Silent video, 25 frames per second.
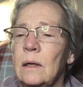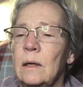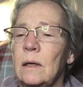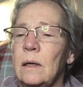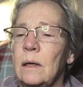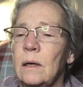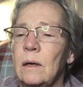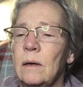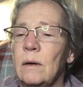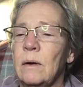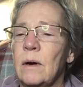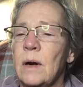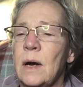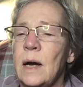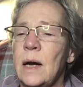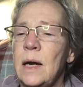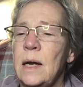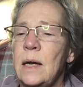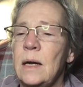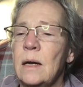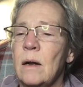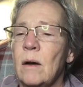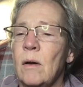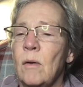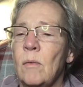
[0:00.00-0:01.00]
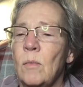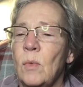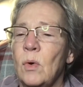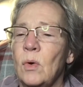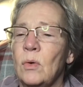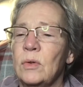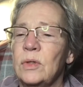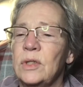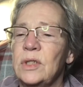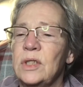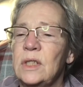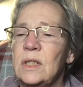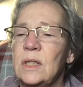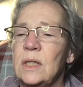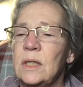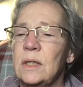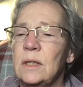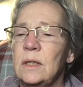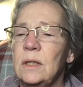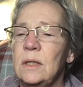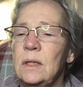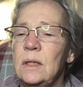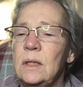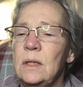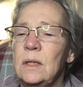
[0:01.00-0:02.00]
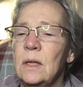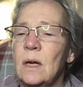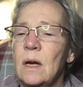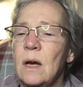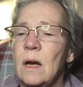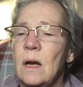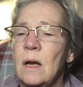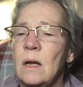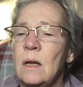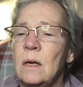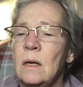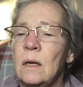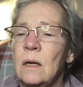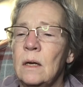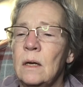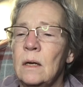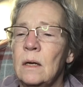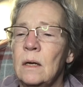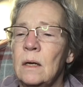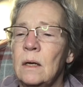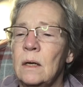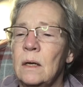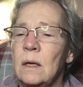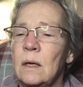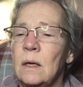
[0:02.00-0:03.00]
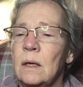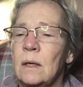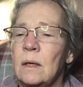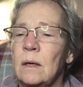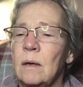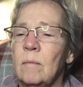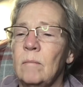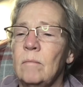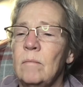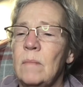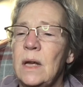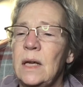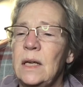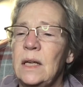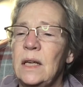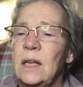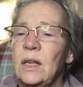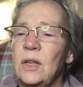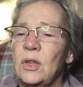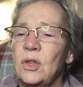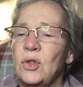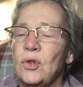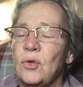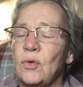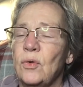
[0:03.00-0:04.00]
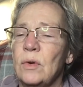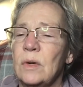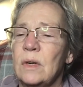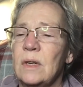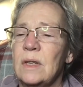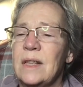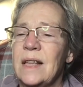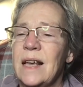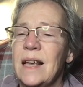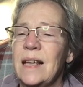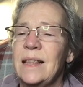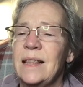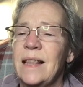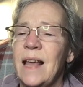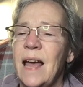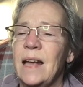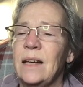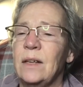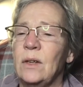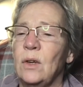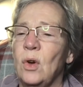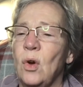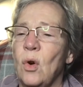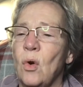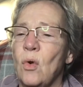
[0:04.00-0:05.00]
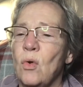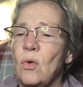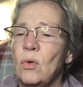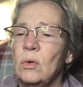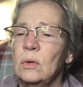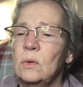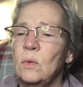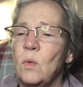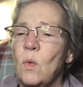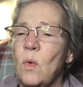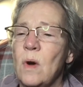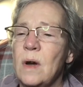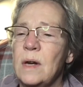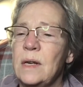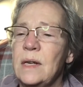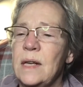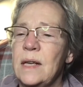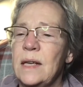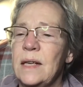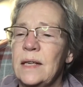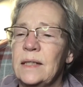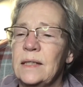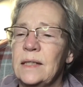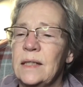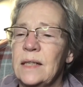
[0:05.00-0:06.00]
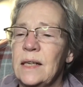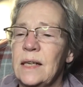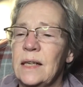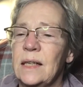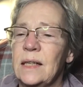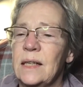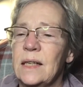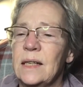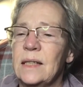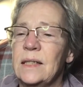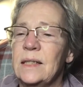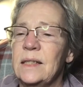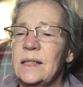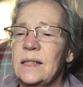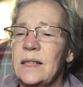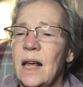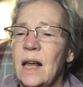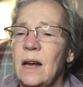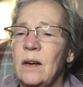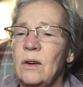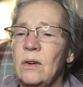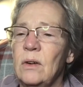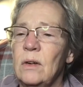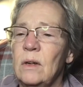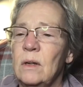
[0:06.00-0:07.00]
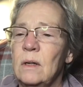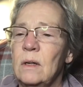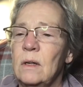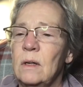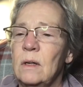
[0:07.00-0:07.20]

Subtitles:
All right, almost done. Making sure that that gold one is in the center.